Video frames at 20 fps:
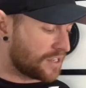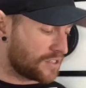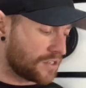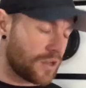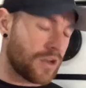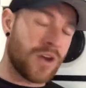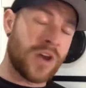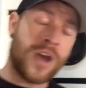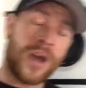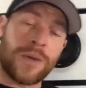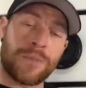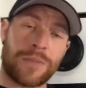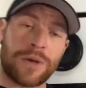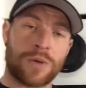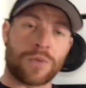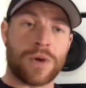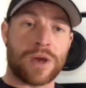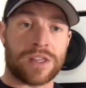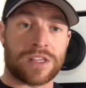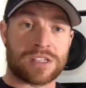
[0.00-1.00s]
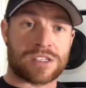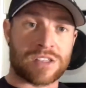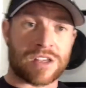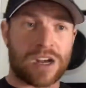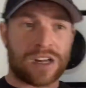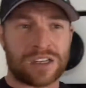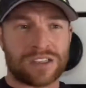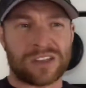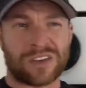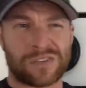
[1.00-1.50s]
So be aware they're
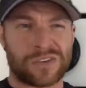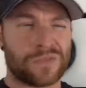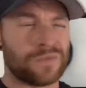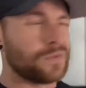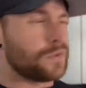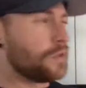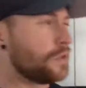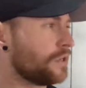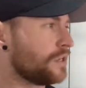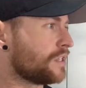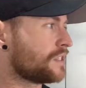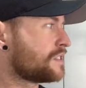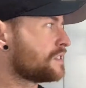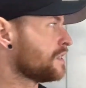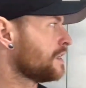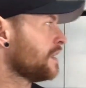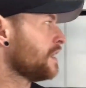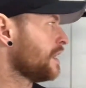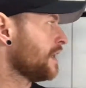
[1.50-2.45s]
slightly different units.